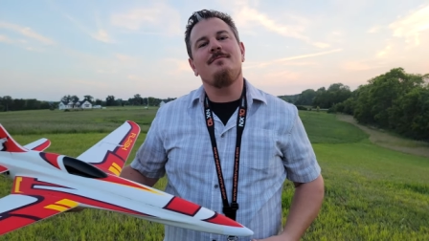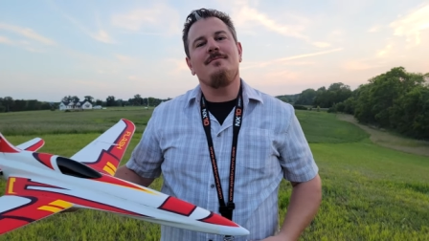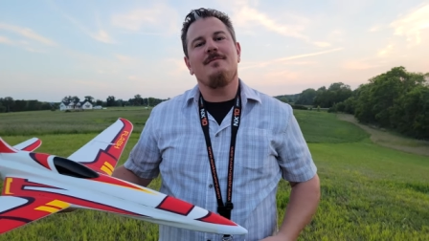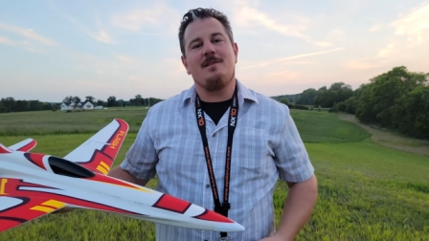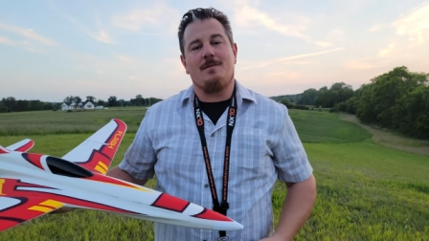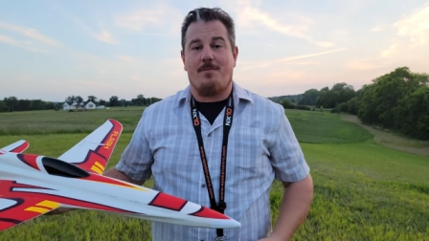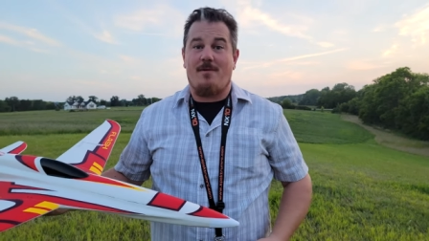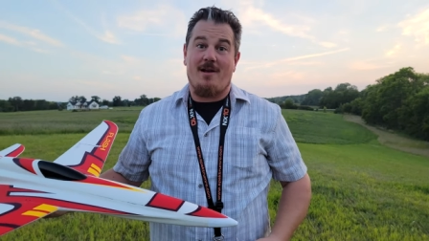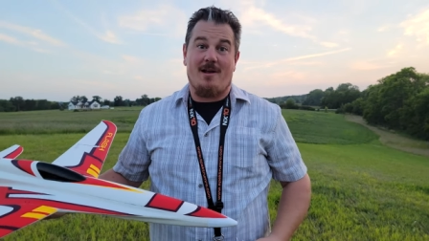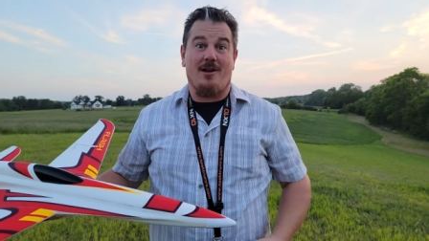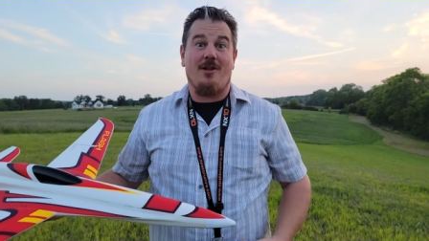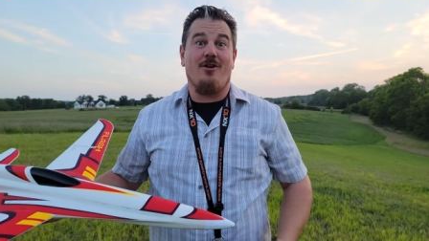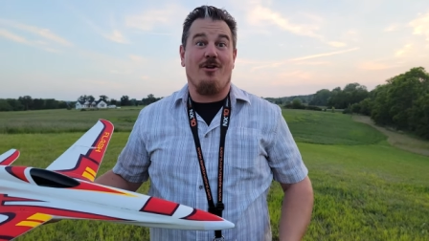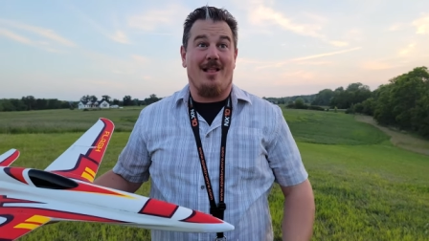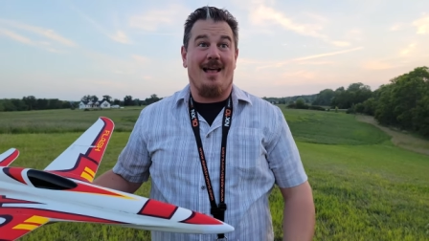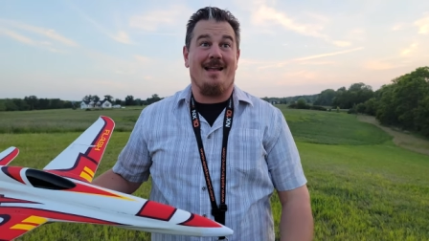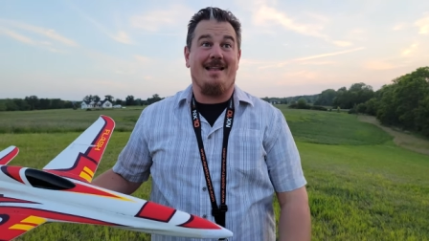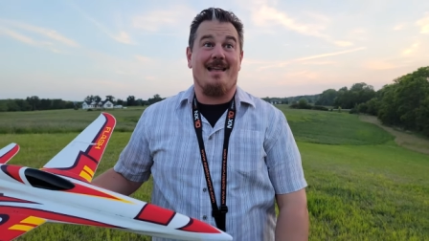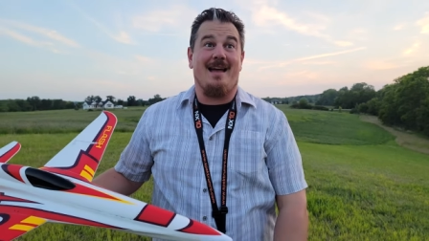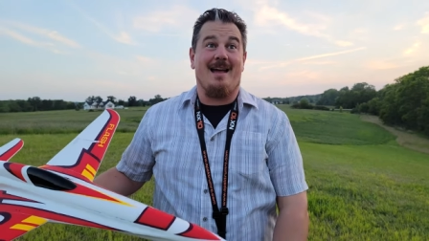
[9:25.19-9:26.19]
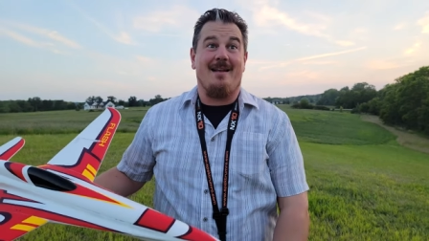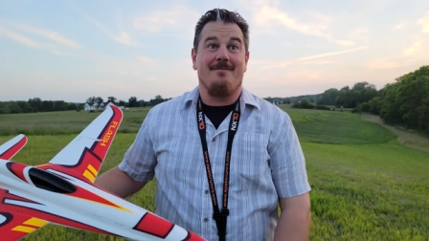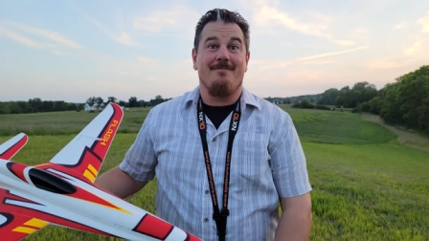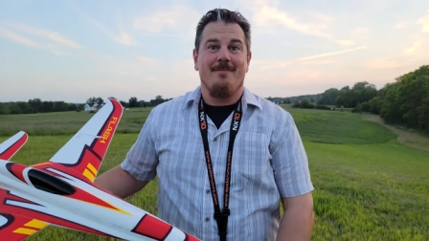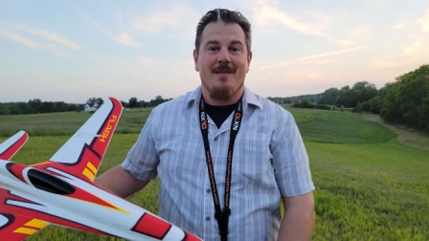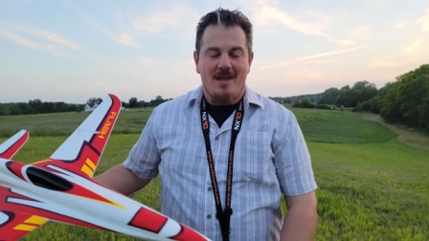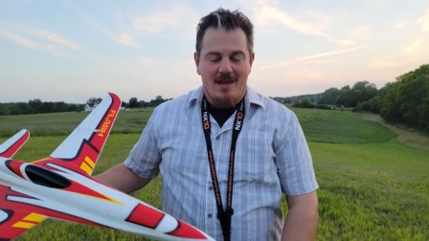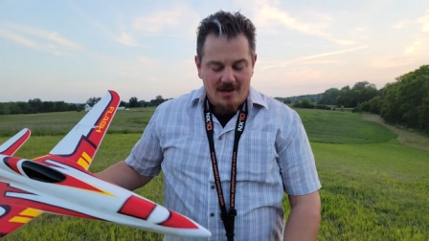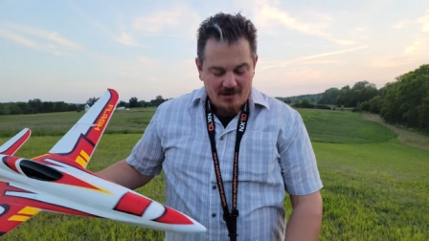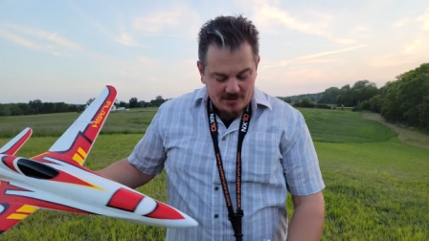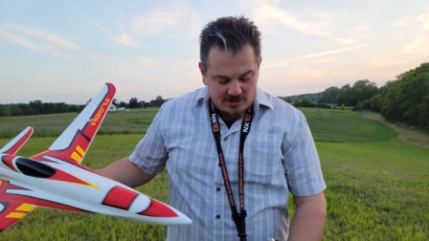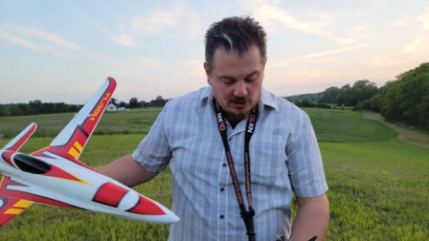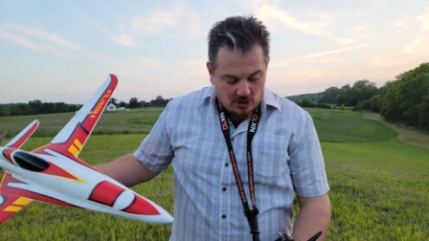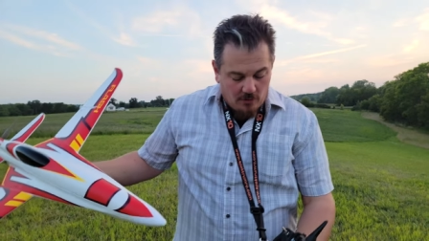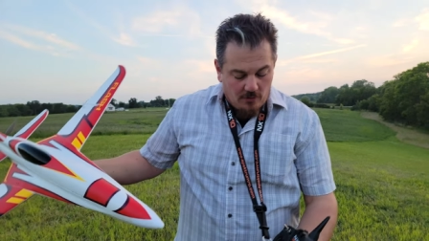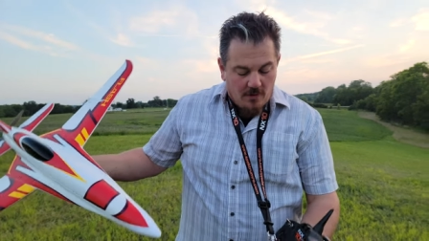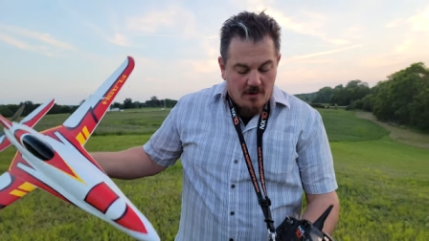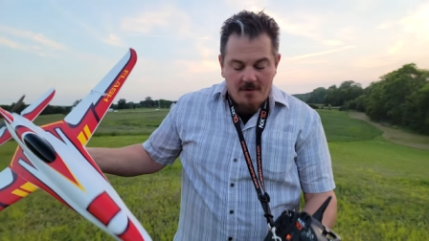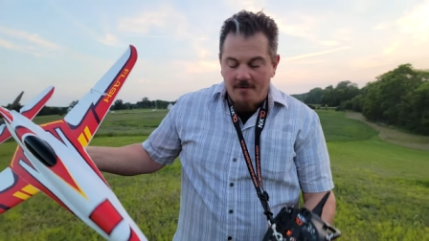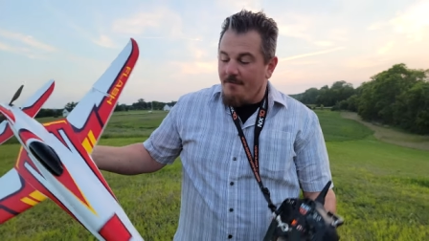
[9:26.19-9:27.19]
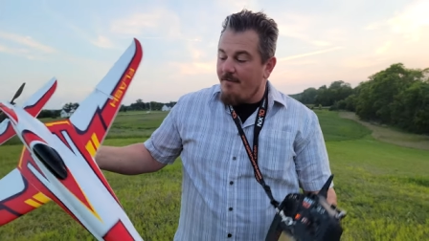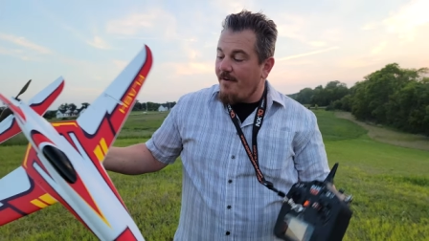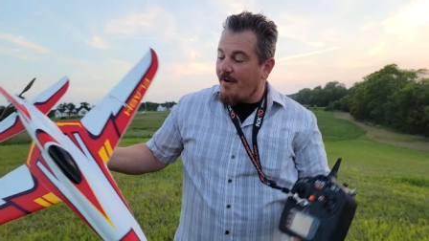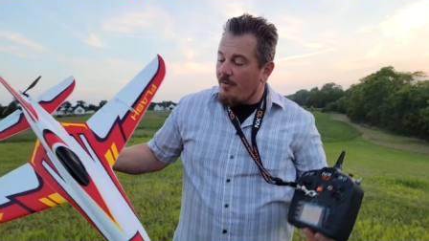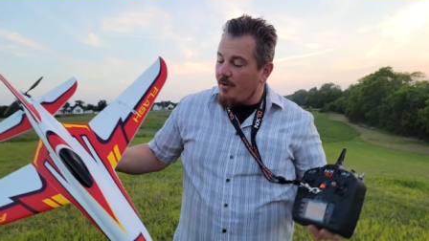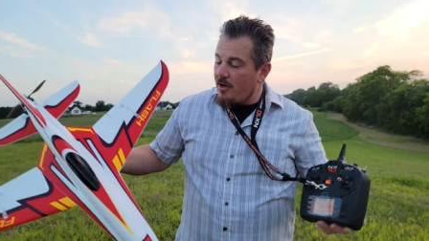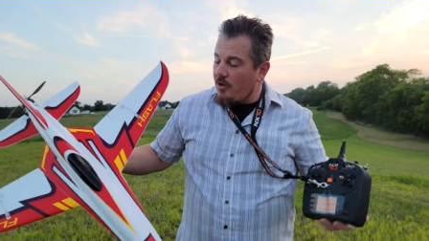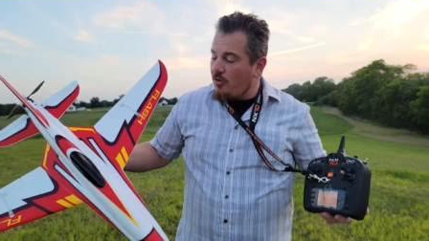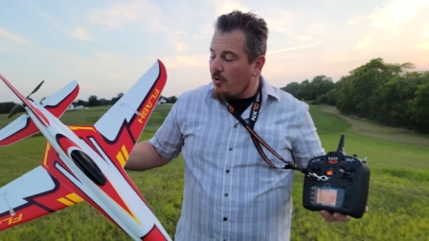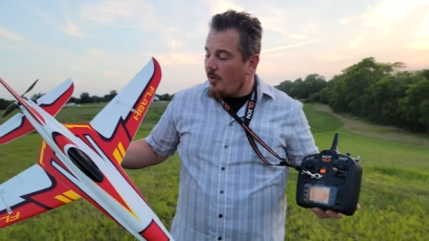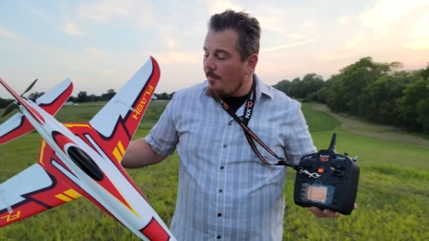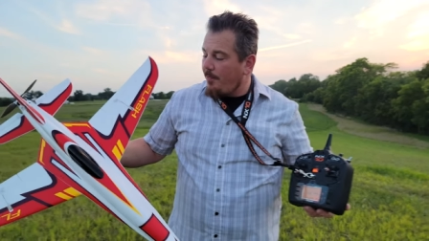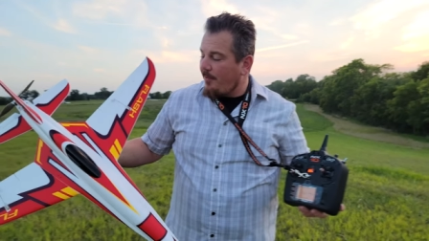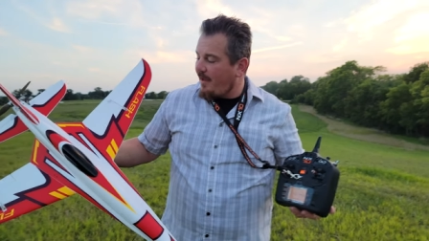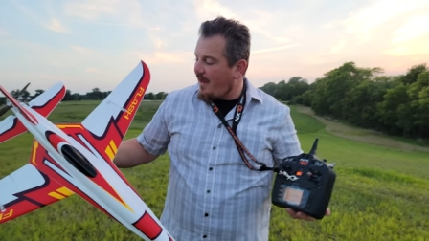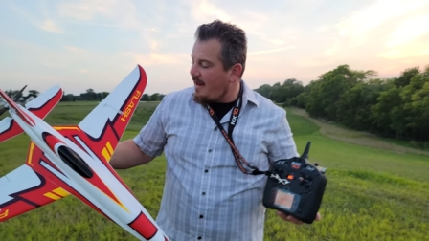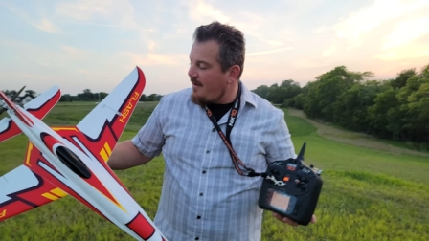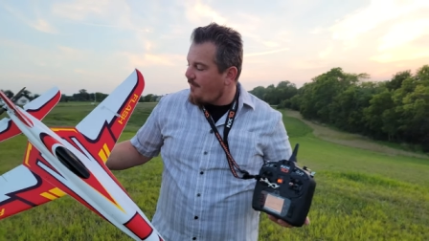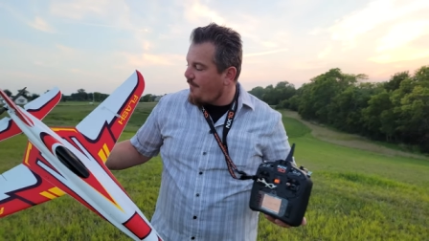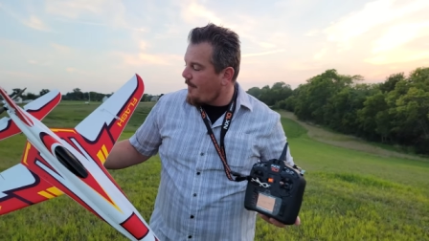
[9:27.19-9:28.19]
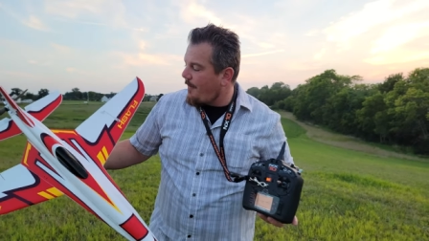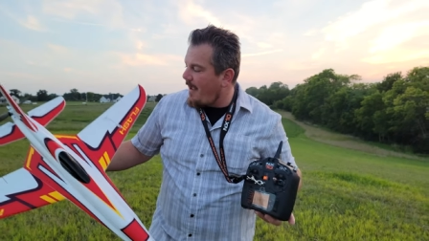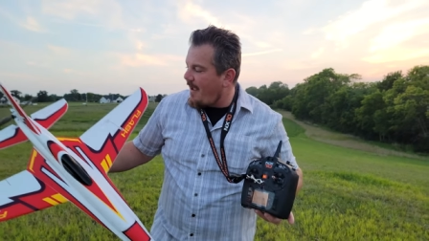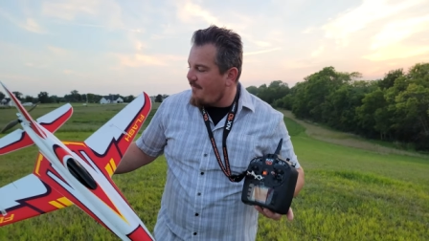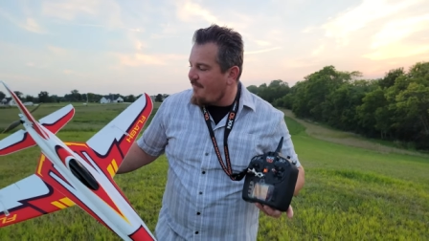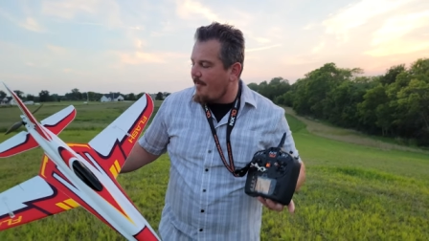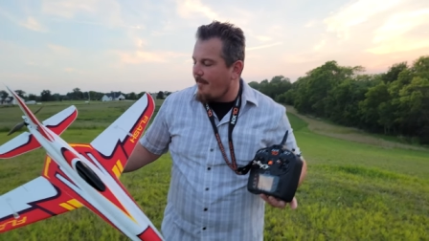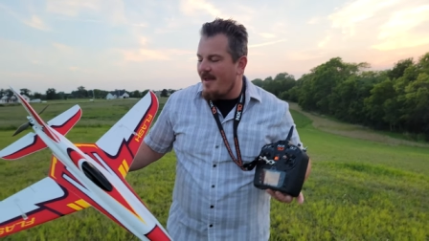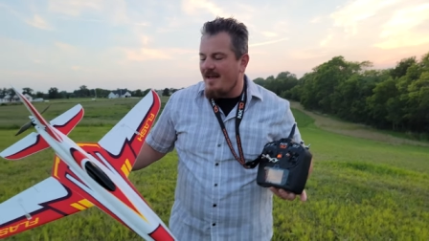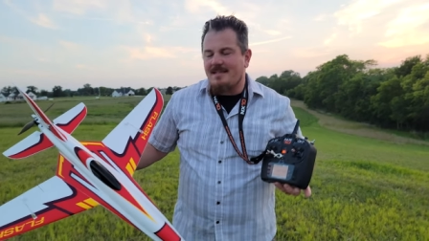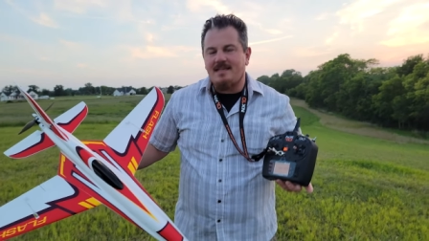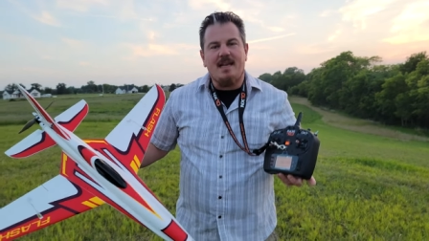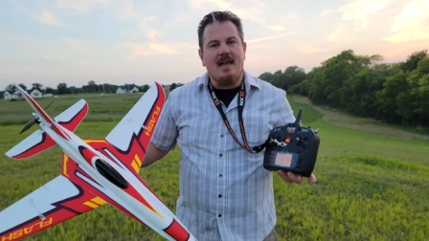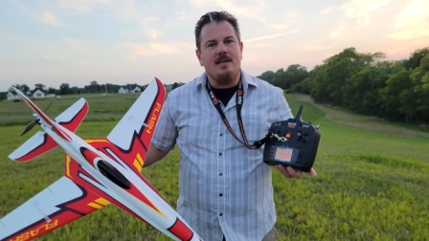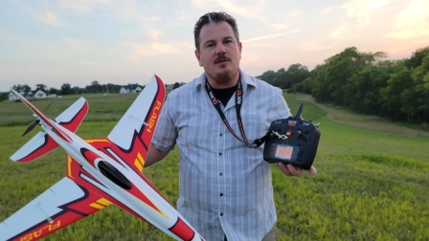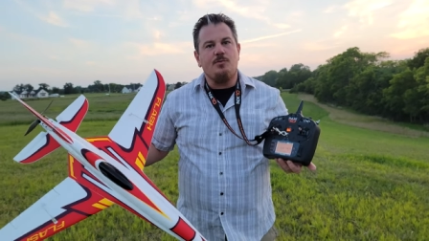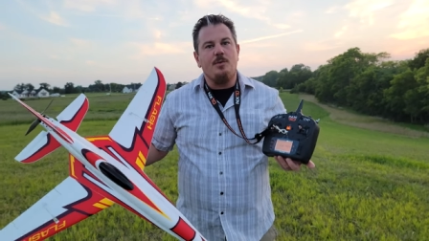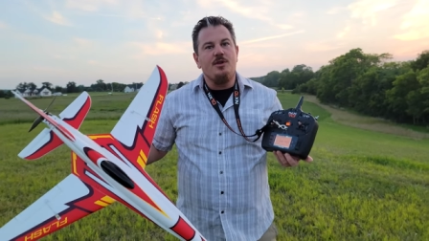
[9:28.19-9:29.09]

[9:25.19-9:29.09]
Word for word: It's probably gonna go like that. So very cool plane from FMS, guys.